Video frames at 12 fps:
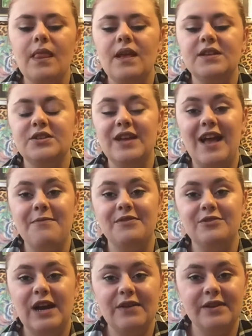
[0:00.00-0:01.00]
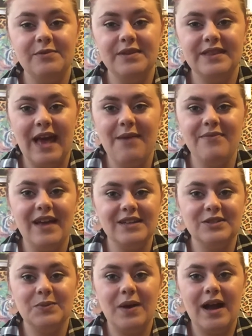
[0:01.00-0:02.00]
so yeah, I've been travelling with them.
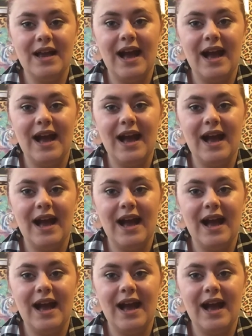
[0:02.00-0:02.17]
That's why